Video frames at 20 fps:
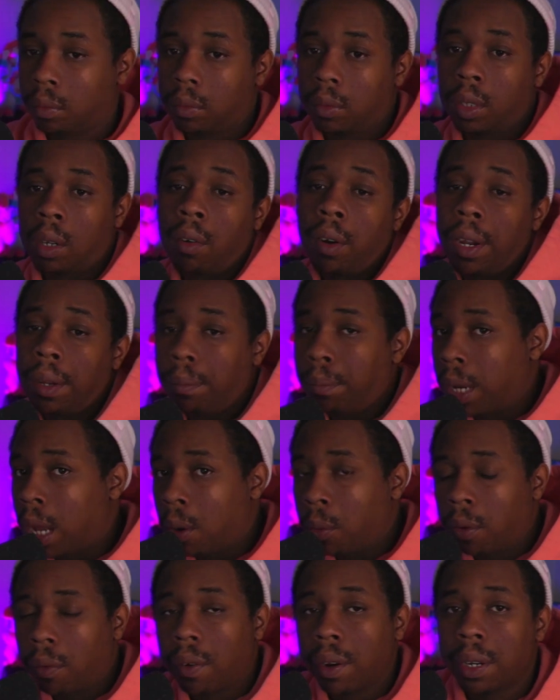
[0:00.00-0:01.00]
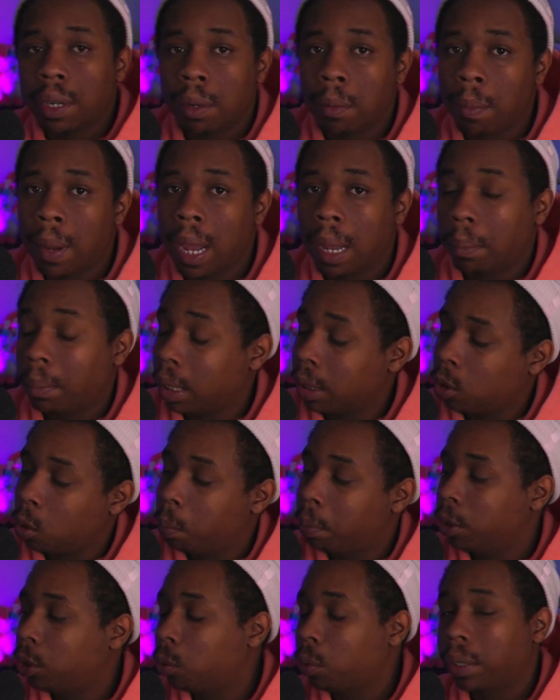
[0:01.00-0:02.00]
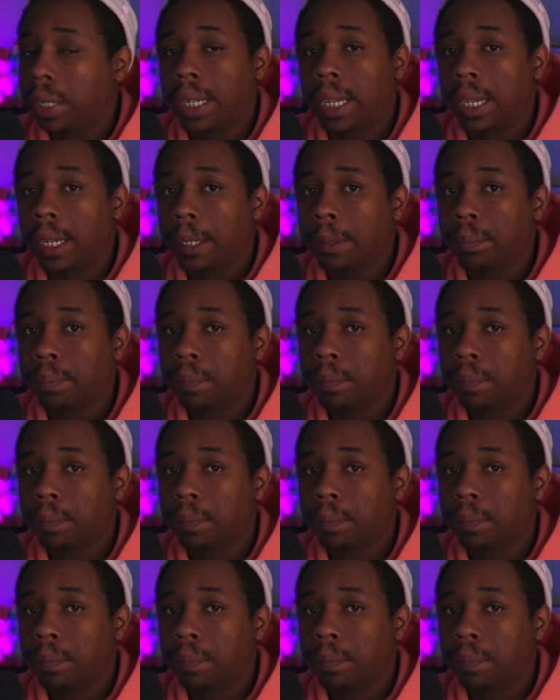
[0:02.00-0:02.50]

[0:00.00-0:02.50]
All right, now we're ready to map. Let's open Joy-to-Key.